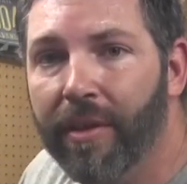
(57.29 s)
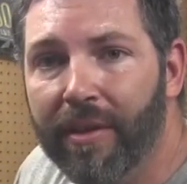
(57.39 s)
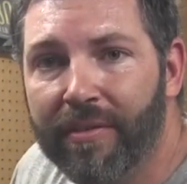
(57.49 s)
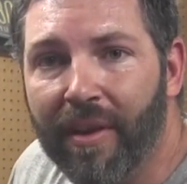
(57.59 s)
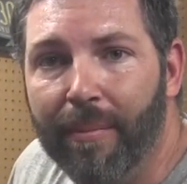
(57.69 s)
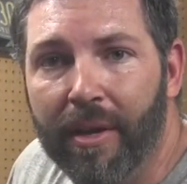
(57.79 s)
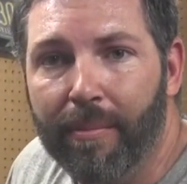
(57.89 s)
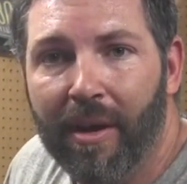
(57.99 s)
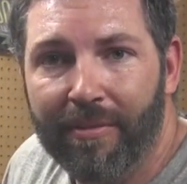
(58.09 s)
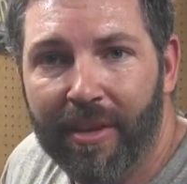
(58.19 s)
this, I made a
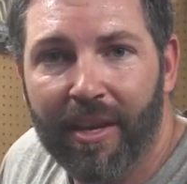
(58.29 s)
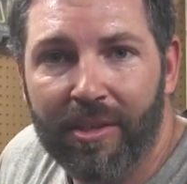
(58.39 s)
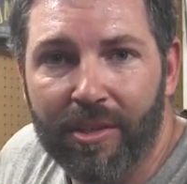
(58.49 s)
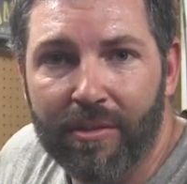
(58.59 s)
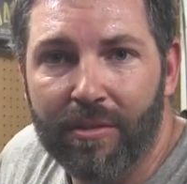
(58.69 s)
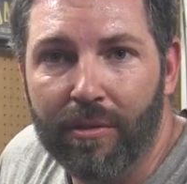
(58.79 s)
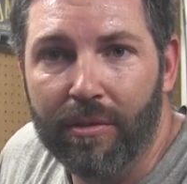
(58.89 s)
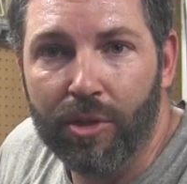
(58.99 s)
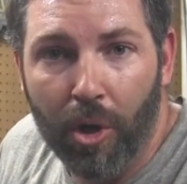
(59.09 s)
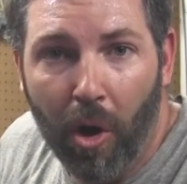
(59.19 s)
modification to
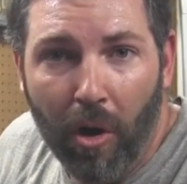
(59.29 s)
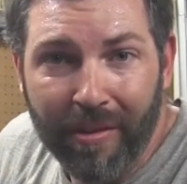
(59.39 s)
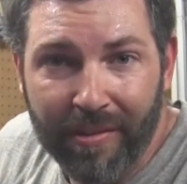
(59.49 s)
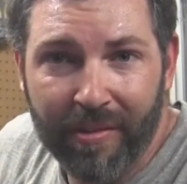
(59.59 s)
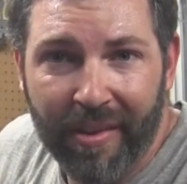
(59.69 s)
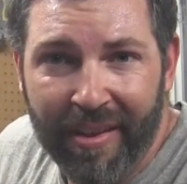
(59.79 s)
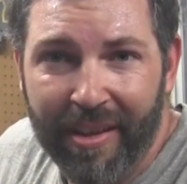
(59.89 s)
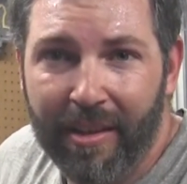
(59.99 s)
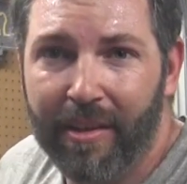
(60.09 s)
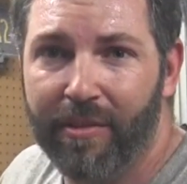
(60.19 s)
the jaws
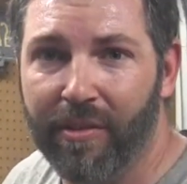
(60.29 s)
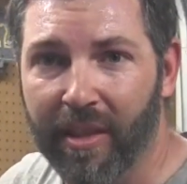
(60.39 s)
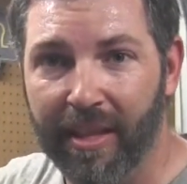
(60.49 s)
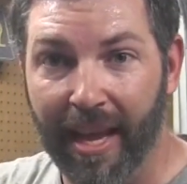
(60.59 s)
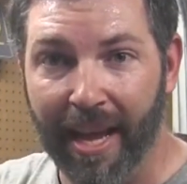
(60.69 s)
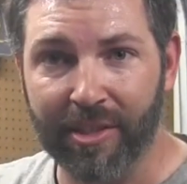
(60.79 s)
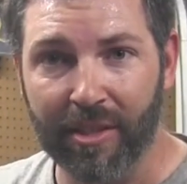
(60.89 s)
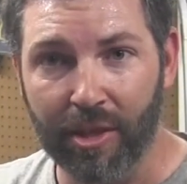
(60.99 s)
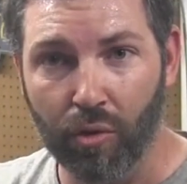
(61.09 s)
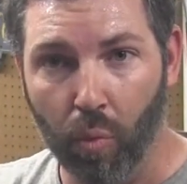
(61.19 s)
so that they
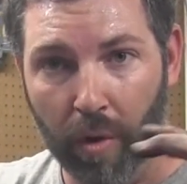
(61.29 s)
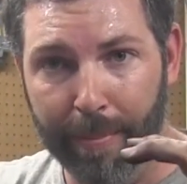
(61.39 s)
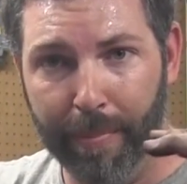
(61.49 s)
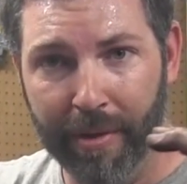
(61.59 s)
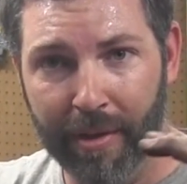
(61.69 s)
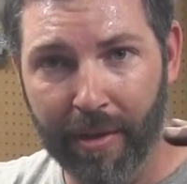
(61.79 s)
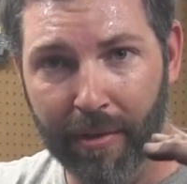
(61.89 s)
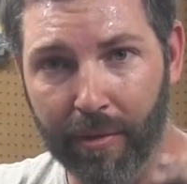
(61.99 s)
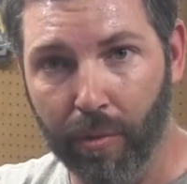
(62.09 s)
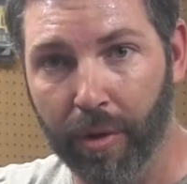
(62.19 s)
actually grip
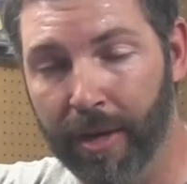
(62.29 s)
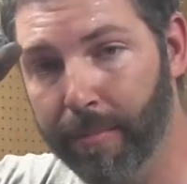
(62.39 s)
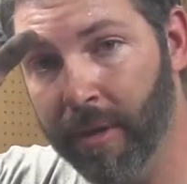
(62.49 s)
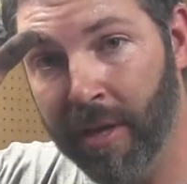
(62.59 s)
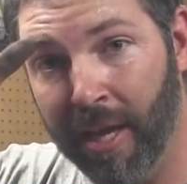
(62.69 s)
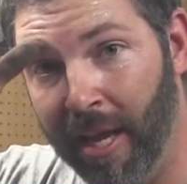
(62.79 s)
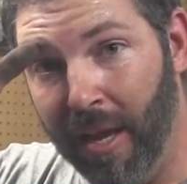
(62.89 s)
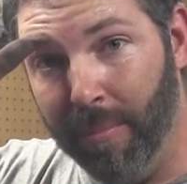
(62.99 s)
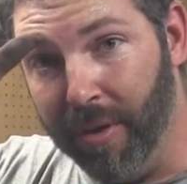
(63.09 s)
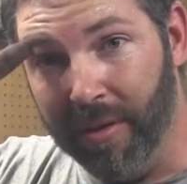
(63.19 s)
the rim,
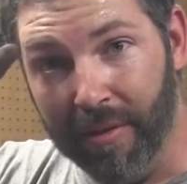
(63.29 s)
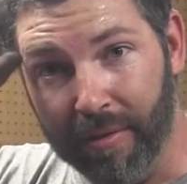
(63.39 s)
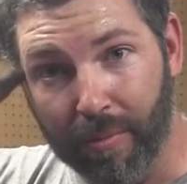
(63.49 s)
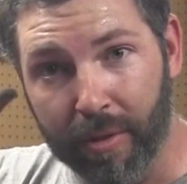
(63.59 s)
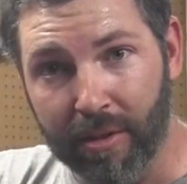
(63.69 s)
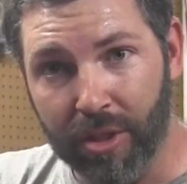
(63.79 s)
because with the